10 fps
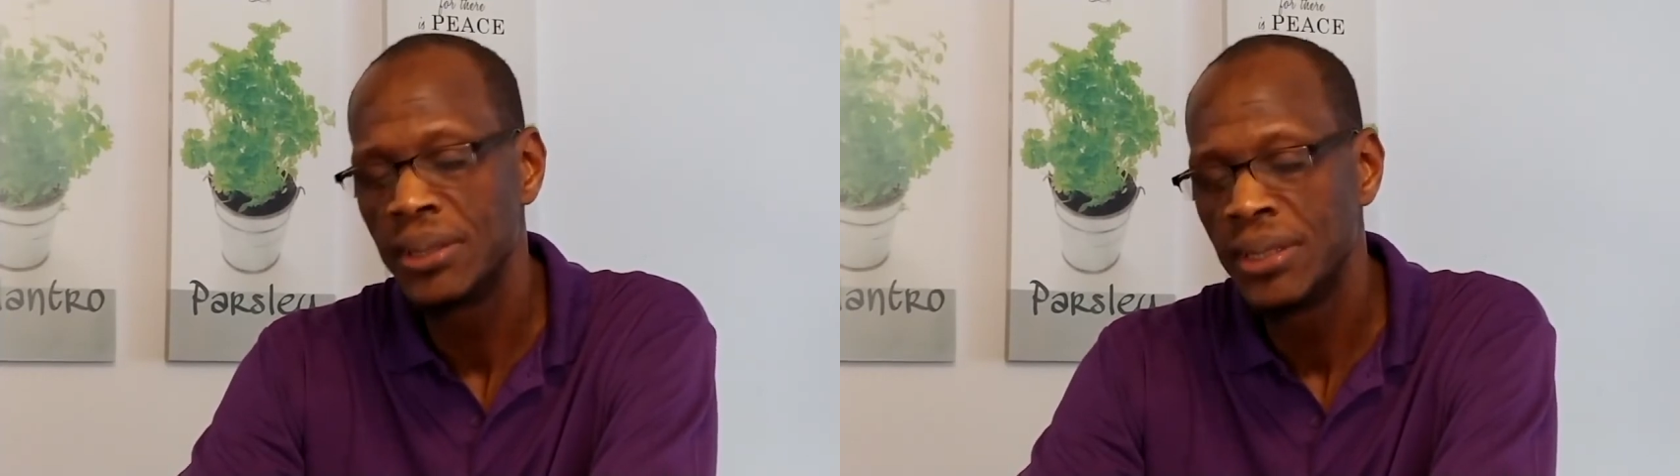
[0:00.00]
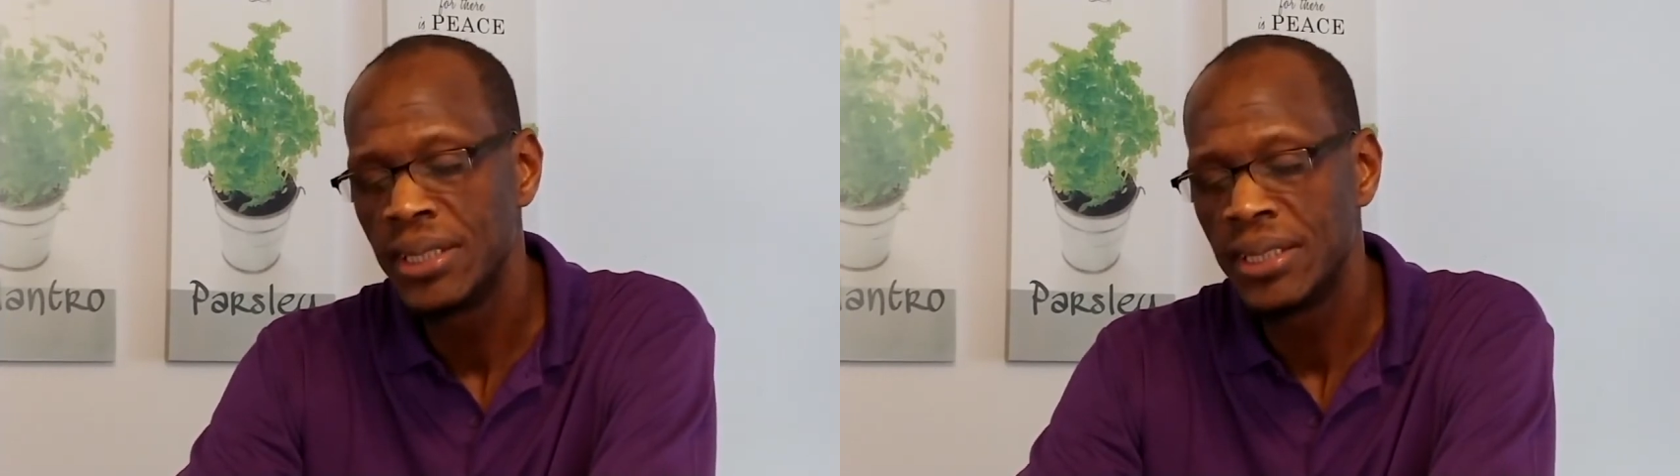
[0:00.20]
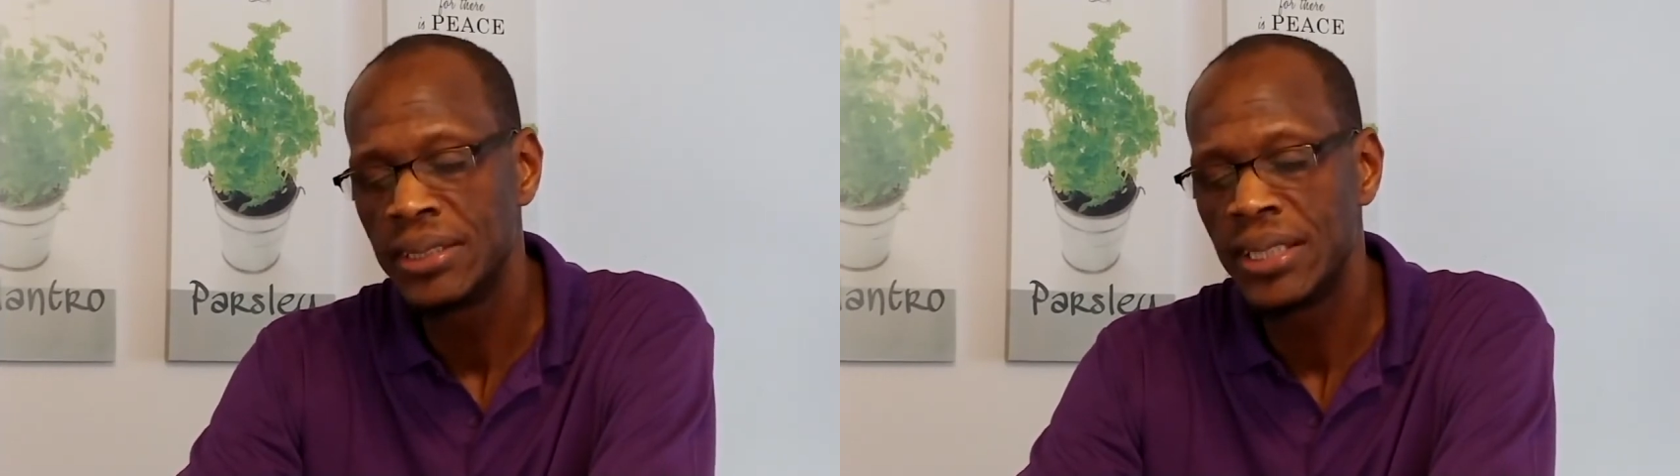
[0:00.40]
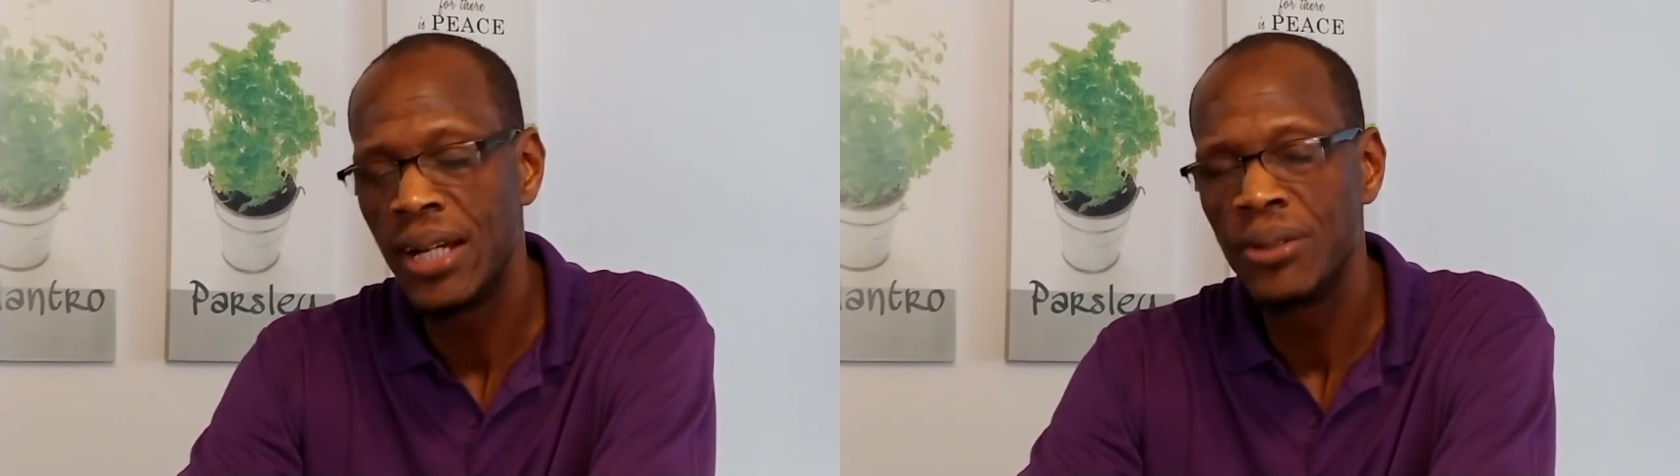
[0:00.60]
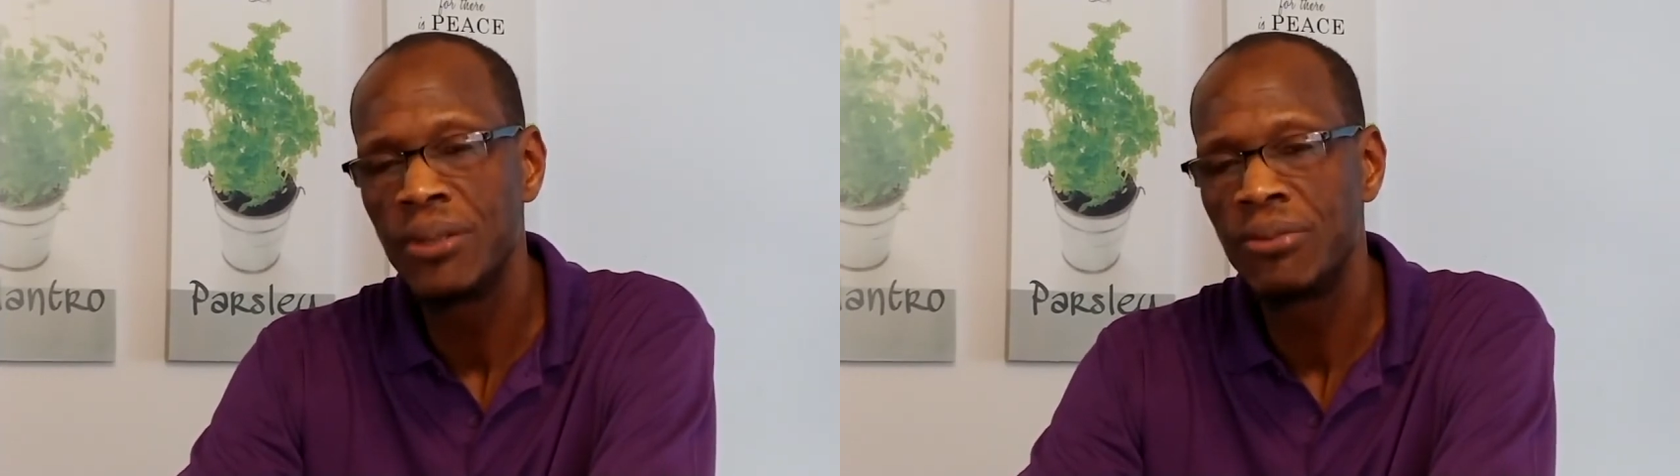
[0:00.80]
and scouting
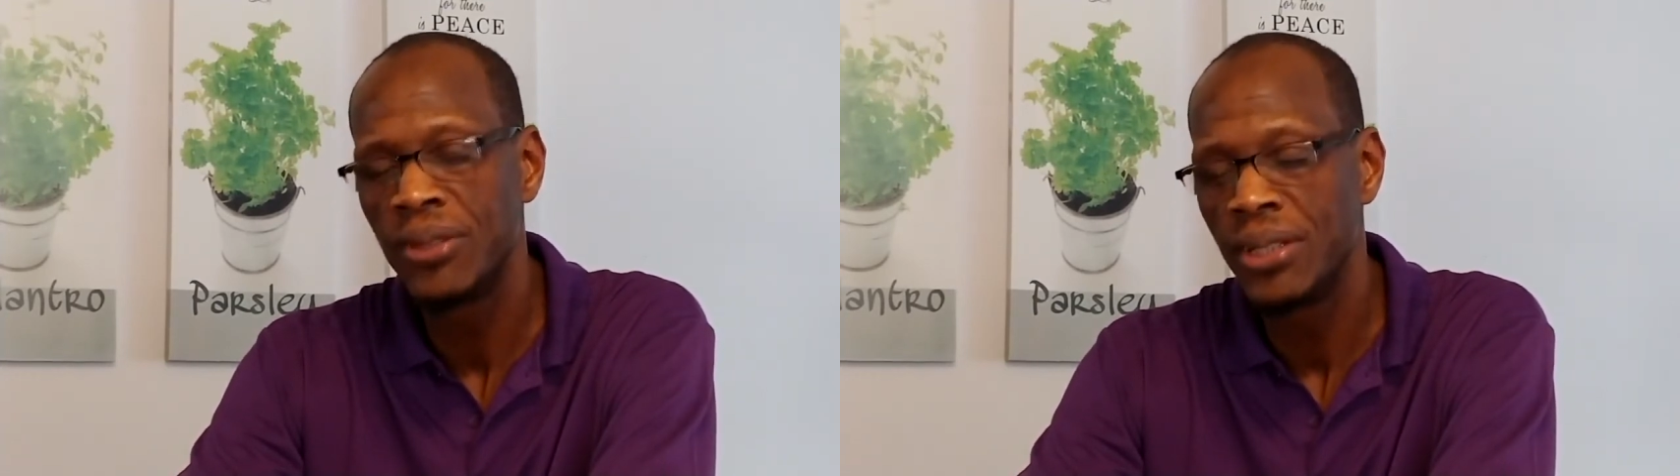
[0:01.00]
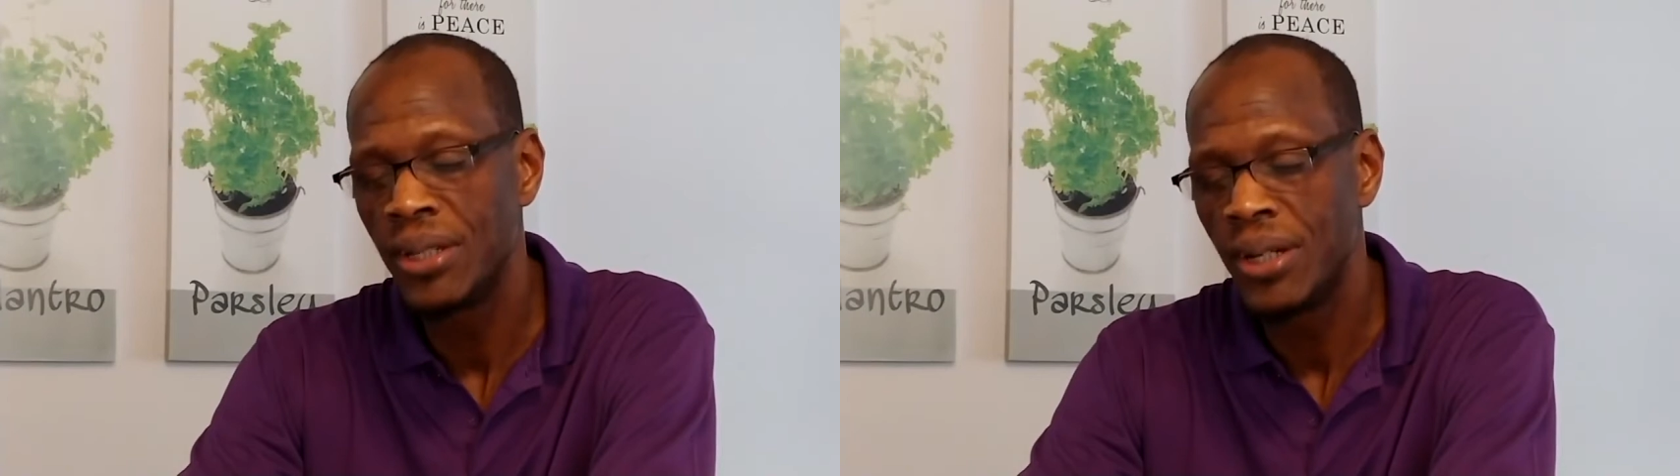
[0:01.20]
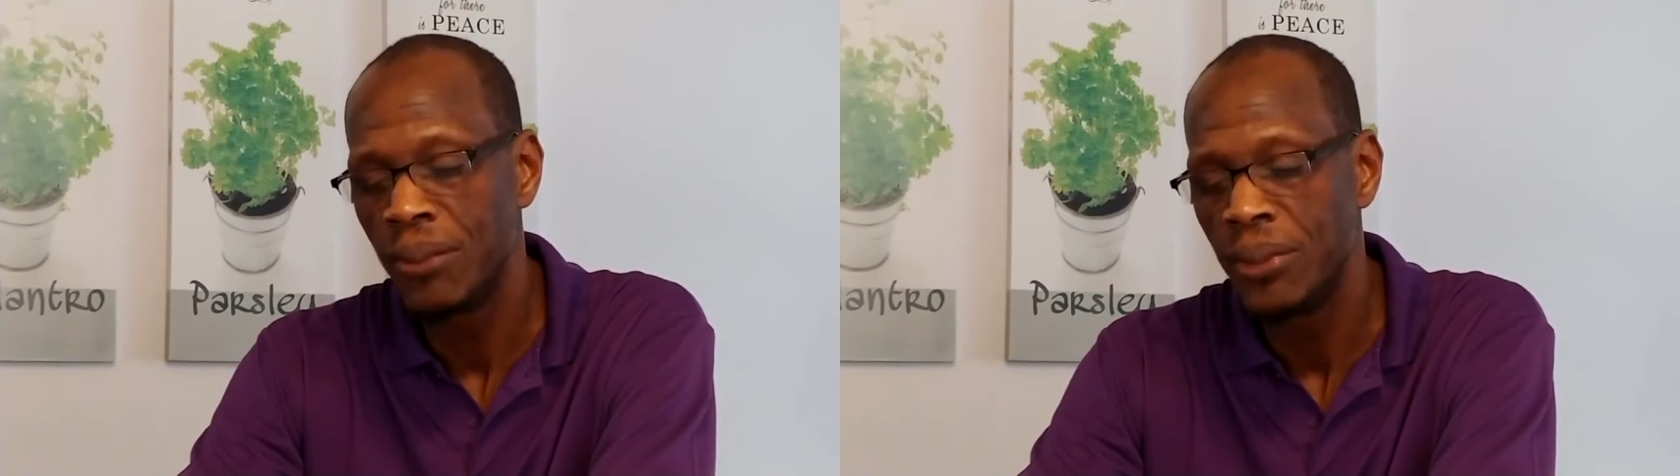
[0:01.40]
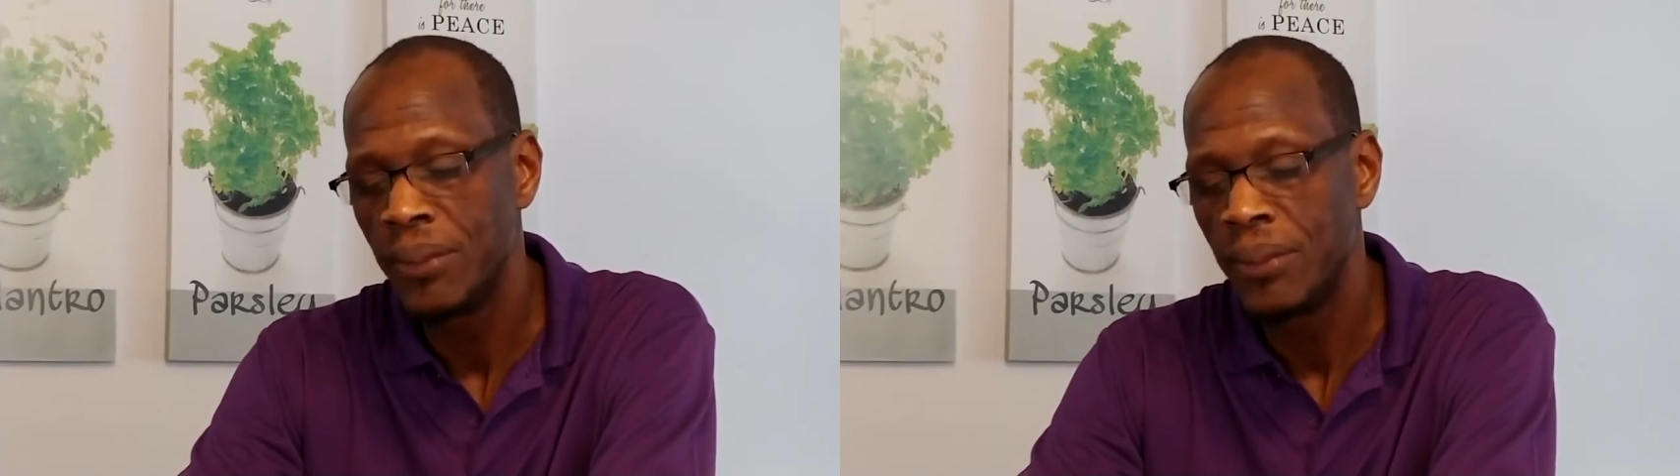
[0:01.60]
for the army,